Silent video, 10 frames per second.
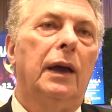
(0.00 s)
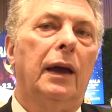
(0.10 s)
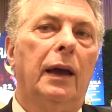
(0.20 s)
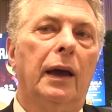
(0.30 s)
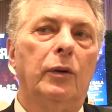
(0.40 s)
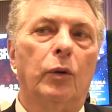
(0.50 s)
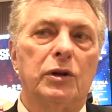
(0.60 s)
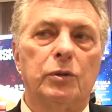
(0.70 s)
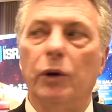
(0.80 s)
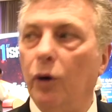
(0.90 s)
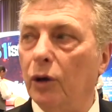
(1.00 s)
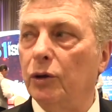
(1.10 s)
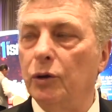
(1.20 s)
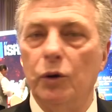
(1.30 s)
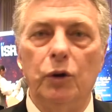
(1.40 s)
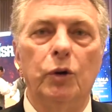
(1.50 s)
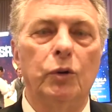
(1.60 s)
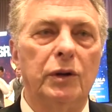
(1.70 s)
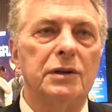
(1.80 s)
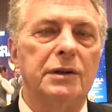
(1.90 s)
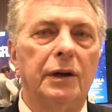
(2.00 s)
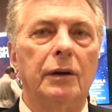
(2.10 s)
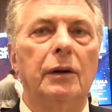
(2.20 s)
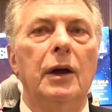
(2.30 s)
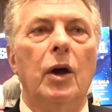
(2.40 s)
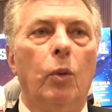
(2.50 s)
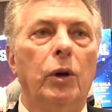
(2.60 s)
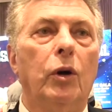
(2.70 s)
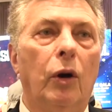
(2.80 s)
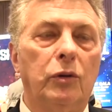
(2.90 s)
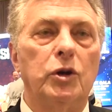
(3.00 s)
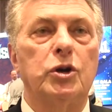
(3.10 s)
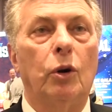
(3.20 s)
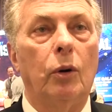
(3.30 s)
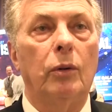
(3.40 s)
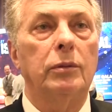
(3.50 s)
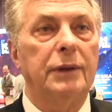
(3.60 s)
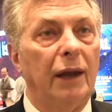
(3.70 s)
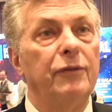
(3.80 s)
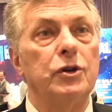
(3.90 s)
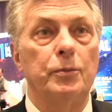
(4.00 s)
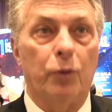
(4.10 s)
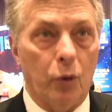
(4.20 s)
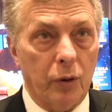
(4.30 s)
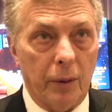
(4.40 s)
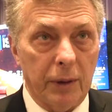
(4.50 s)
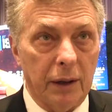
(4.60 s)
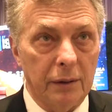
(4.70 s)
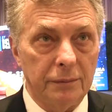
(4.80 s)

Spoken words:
And what we're going to do new this year, we're going to show television programming.